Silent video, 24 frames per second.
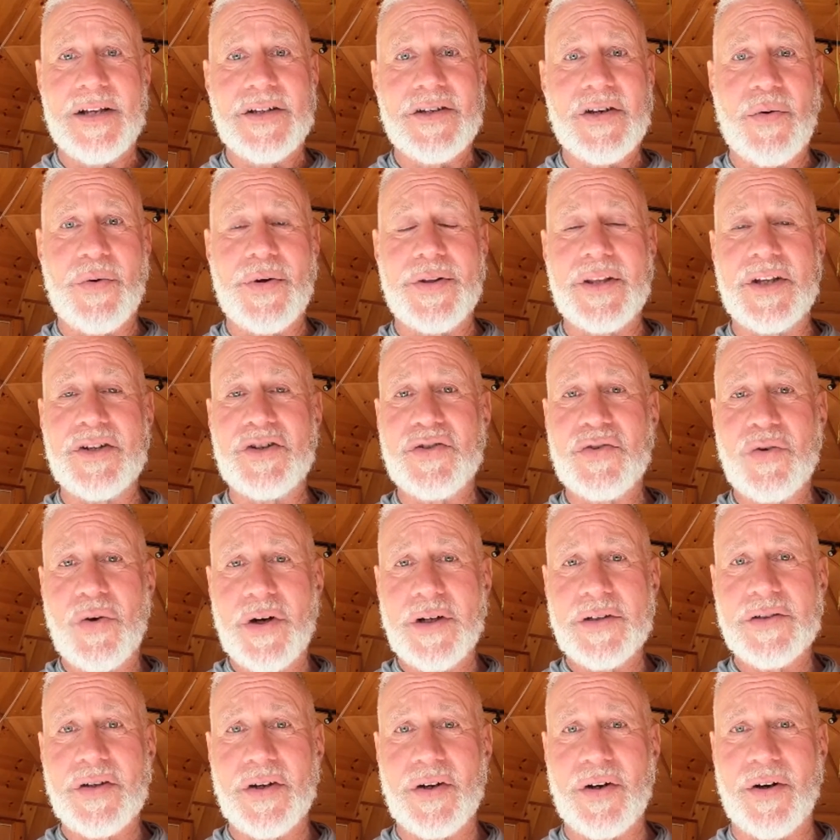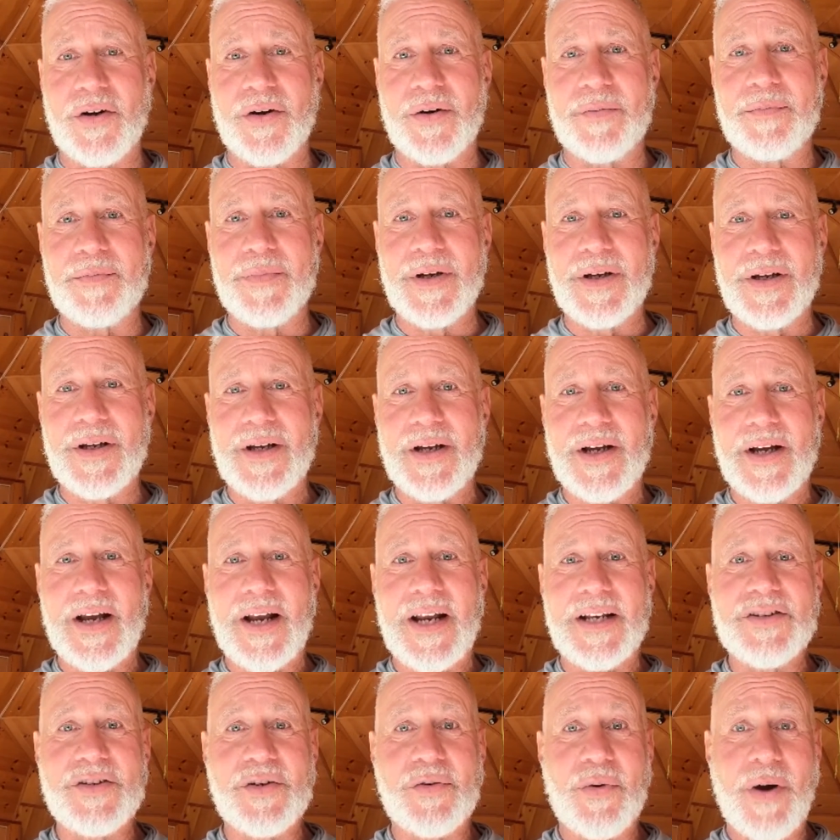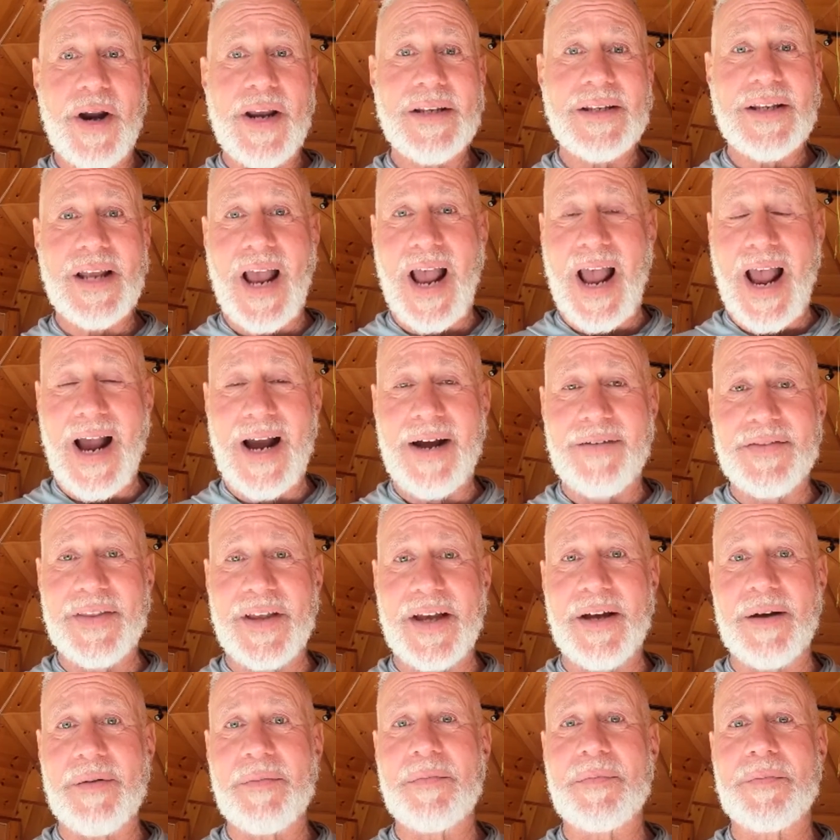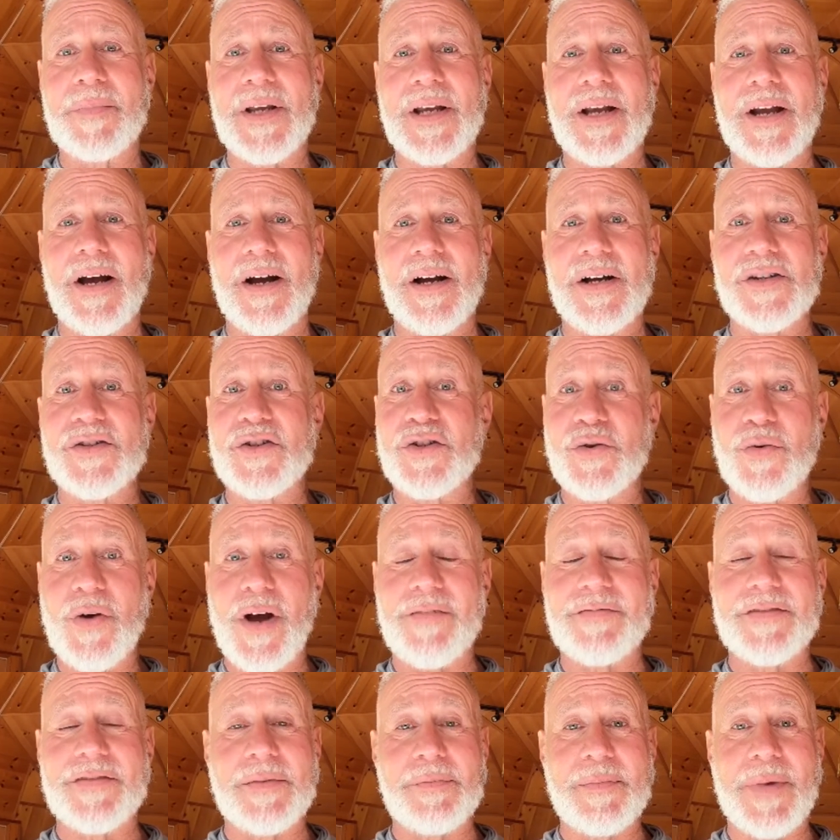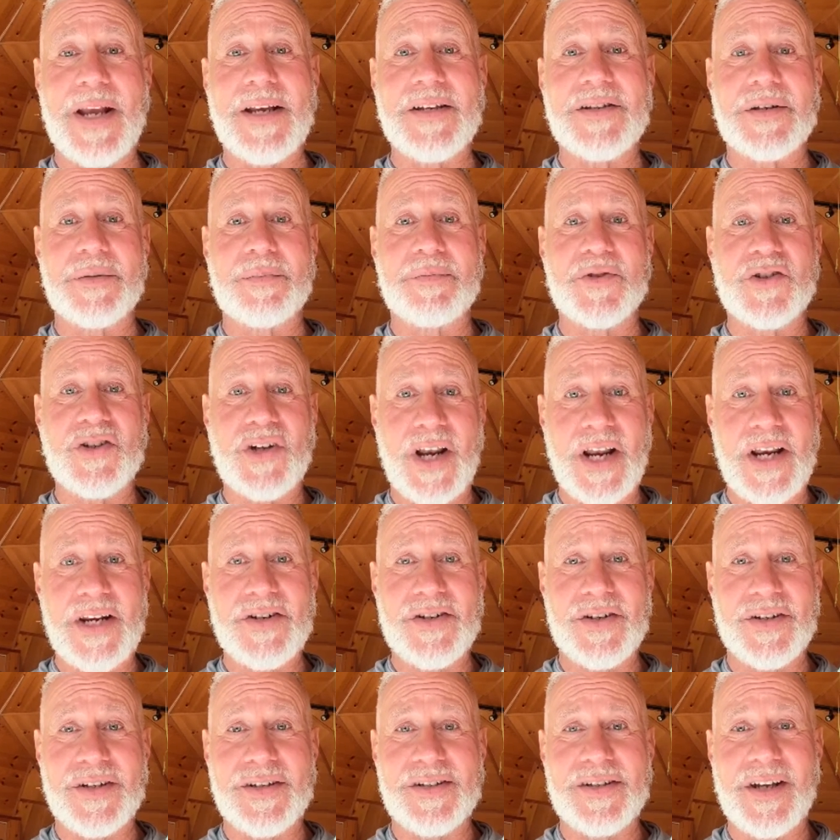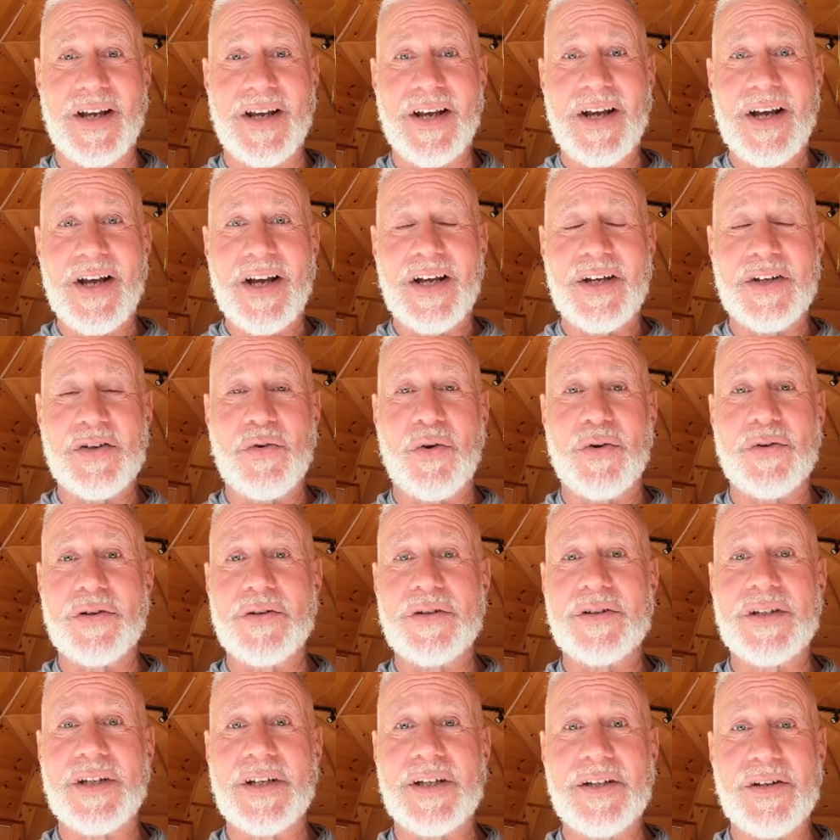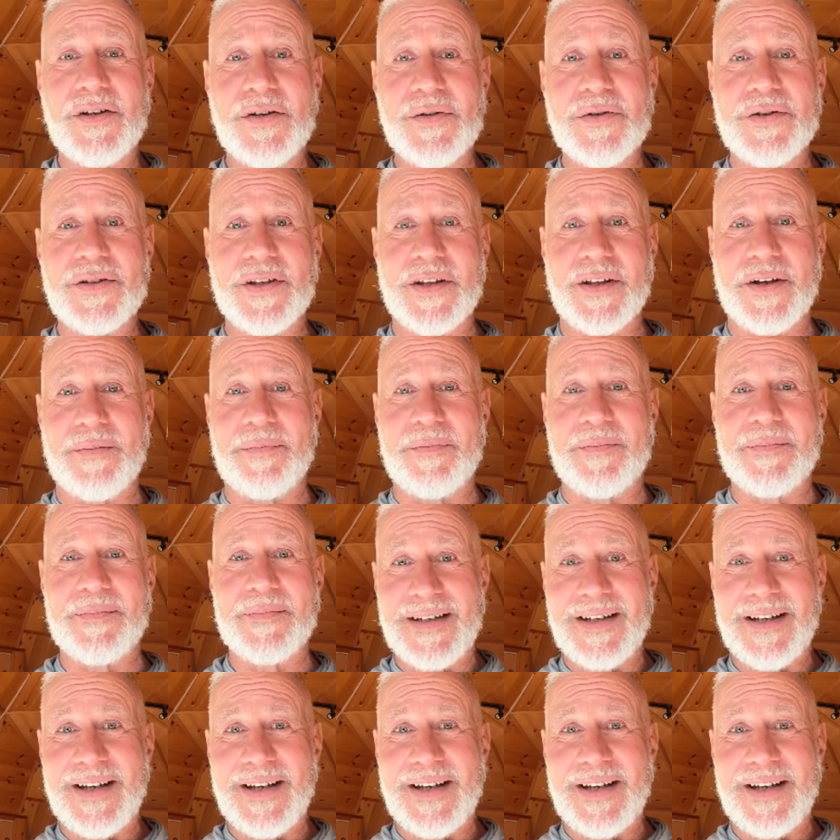So in the short term, it's great to have them because you have to make some changes in order to use them.